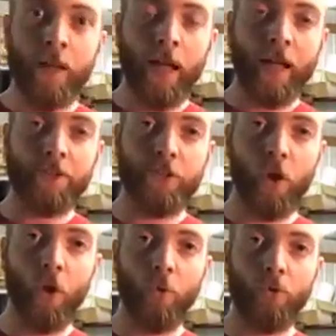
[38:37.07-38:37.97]
And
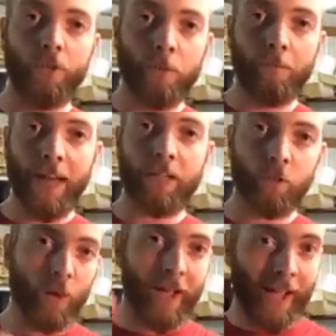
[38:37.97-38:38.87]
so the
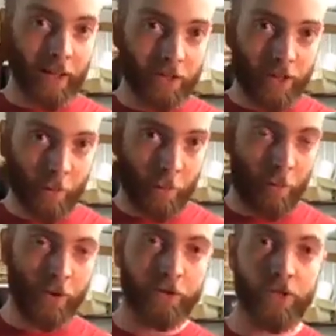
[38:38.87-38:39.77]
best way I could come up
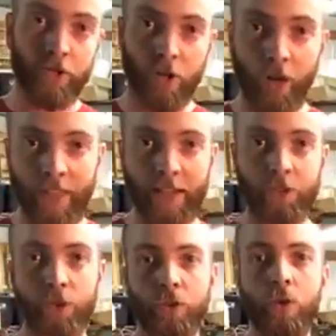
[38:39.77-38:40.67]
with to solve that
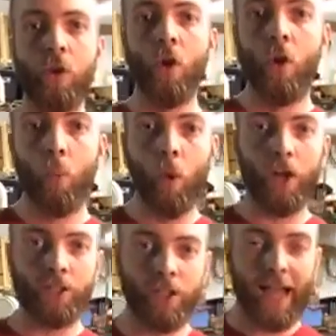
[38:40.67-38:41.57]
issue
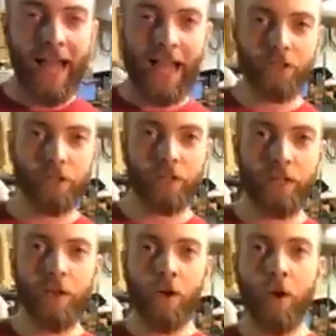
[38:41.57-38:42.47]
was to
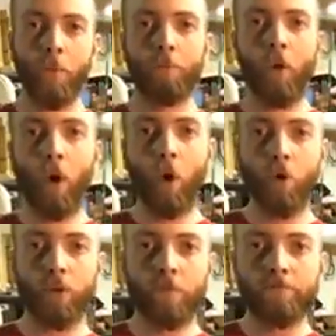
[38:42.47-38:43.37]
actually
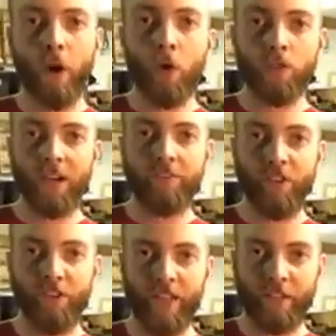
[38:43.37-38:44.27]
mold most of the
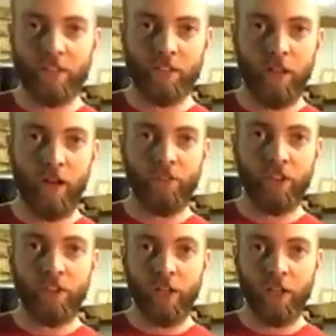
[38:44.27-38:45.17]
thickness of the
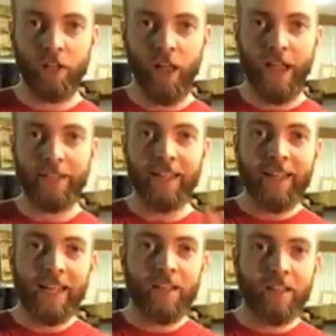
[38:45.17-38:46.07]
gun and light
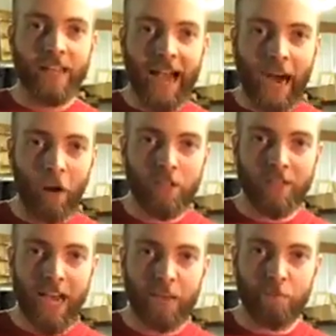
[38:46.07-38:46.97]
into the
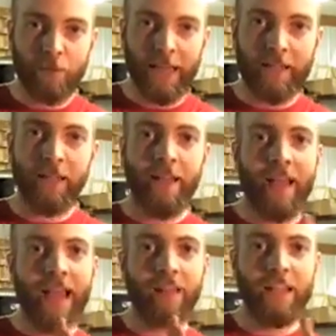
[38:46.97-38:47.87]
outside plate
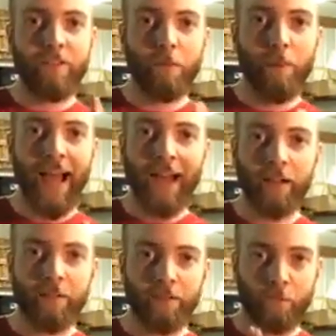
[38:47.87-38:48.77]
and leave the back
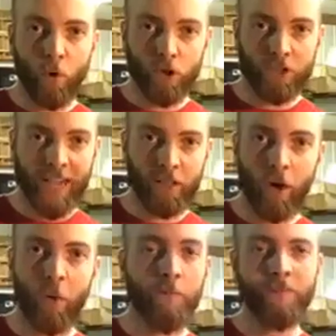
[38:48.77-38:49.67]
more
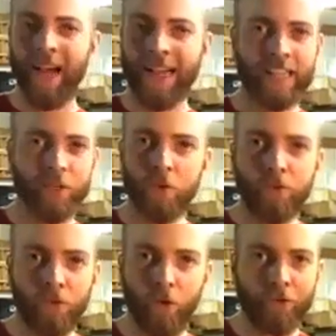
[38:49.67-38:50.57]
shallow. I didn't do
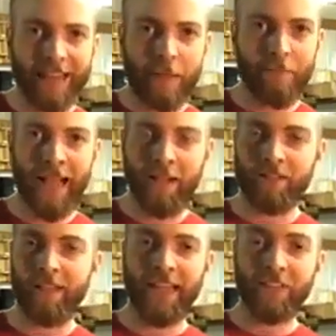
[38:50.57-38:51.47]
full flat backs,
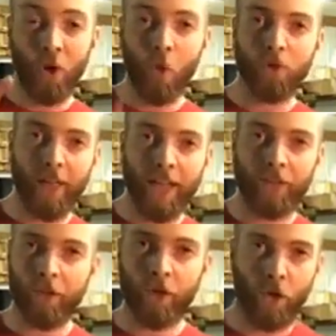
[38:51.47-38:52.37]
and I don't like
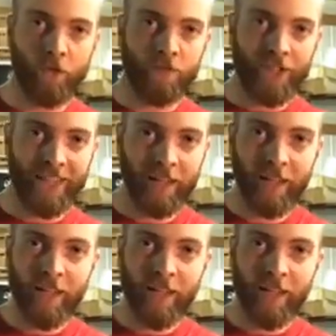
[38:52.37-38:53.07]
the curved jig